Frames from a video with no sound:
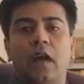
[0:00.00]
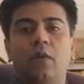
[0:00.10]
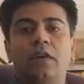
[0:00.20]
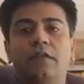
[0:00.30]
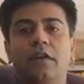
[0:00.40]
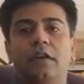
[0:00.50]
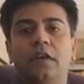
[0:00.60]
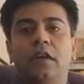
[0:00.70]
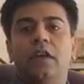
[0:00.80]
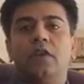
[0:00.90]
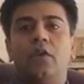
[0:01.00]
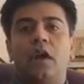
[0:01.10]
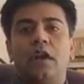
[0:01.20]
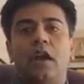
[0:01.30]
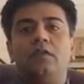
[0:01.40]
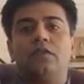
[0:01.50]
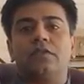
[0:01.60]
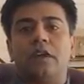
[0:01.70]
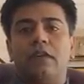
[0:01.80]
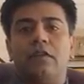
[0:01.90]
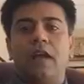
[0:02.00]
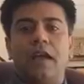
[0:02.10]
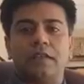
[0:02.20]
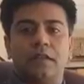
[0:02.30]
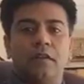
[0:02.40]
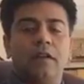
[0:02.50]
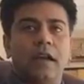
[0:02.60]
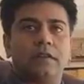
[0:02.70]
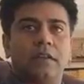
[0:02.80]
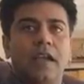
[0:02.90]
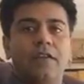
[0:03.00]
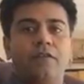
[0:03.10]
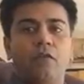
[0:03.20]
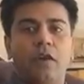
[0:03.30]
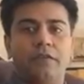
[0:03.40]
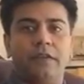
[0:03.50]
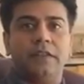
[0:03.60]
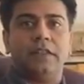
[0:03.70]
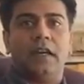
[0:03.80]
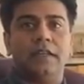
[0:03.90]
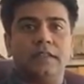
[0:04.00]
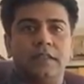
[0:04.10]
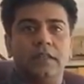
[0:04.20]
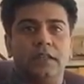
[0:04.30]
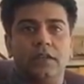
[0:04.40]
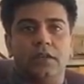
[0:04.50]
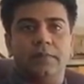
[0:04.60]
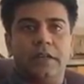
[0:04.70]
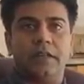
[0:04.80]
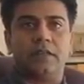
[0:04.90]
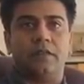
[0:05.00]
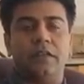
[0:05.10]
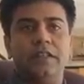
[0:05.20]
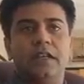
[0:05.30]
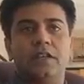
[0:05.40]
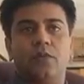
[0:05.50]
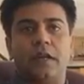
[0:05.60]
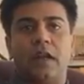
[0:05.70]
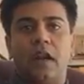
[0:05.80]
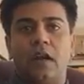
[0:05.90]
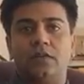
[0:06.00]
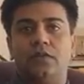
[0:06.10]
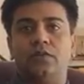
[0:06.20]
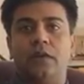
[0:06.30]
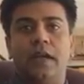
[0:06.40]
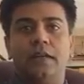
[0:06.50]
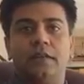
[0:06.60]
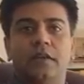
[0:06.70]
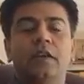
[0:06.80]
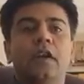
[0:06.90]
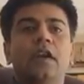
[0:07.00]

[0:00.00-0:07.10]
However, you're allowed to travel as long as the F1 visa is still good, because the visa is what allows you to enter.